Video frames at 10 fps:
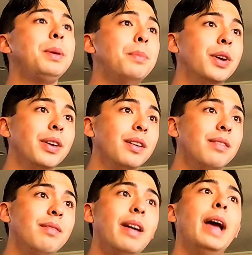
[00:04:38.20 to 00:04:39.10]
put,
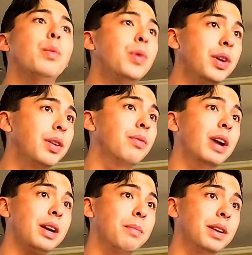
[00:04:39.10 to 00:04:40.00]
I would
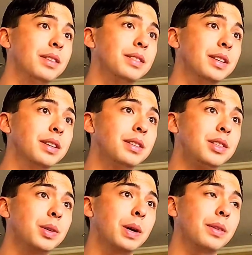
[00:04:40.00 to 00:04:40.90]
recommend it
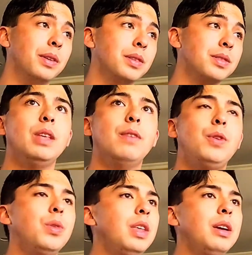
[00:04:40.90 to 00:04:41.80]
to others. If
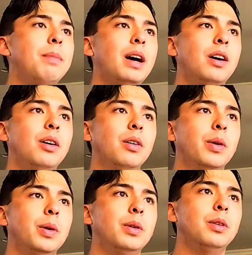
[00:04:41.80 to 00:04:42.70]
you think
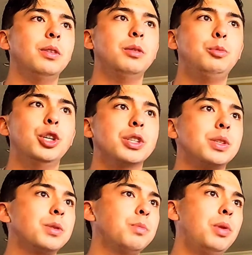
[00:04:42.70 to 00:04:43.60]
about
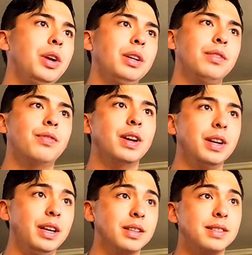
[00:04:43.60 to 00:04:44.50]
just putting
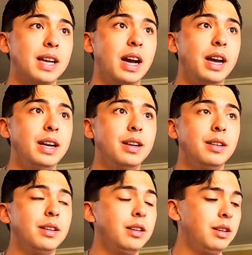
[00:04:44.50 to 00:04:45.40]
funding aside,
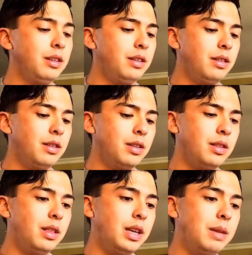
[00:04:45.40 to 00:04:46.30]

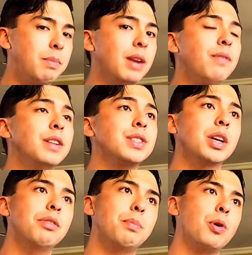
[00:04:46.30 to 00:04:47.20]
the benefits
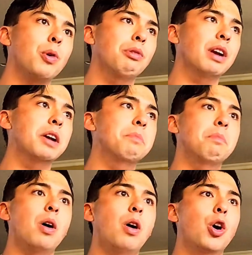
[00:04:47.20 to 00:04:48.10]
of the
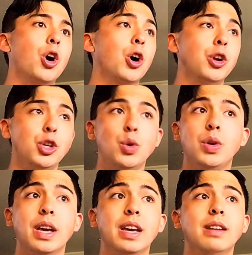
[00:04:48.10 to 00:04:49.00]
program are you
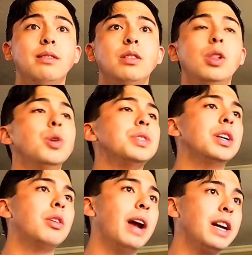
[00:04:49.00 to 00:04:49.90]
get close
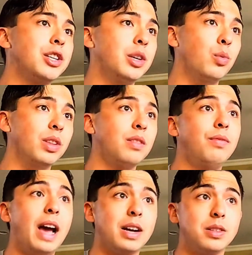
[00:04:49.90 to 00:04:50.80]
interaction with
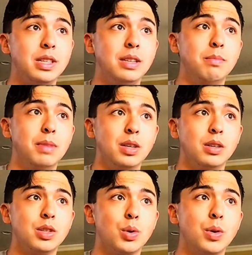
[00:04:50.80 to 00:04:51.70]
faculty
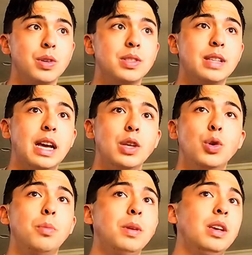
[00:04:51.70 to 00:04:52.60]
mentors that
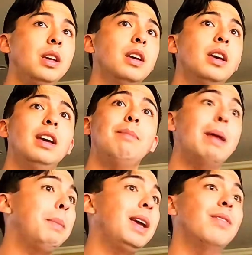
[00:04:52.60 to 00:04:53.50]
you'll be
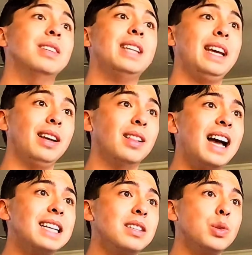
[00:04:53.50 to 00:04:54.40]
maybe even taking
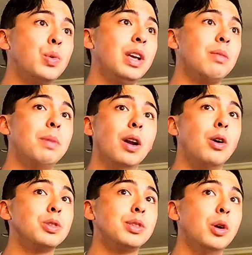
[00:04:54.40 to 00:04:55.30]
classes with, but
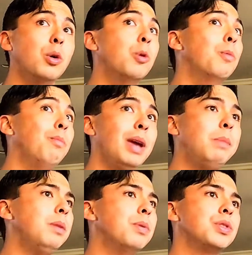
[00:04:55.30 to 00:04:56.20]
also
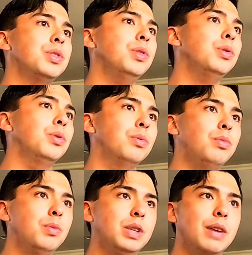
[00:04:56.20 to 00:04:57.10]
maybe pursue
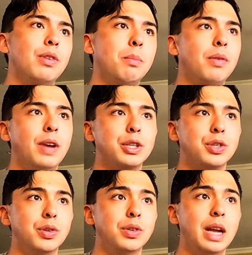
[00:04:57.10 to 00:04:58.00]
different
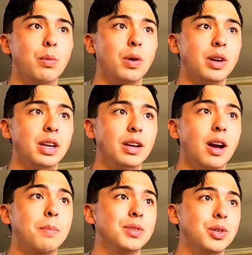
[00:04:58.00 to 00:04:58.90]
professional networking
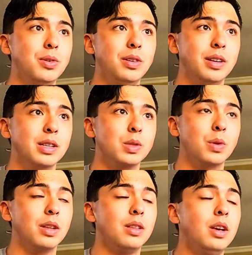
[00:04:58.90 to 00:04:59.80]
opportunities
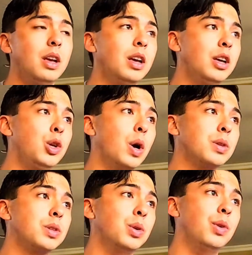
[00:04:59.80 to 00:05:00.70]
with. You
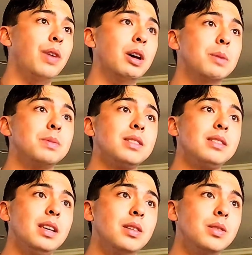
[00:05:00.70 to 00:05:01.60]
also develop
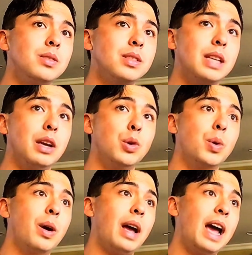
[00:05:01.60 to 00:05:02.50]
skills that
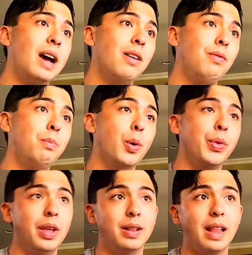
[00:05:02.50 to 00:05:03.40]
you'll have both
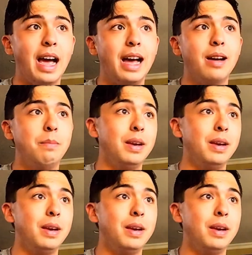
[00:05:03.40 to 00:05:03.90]
in lab,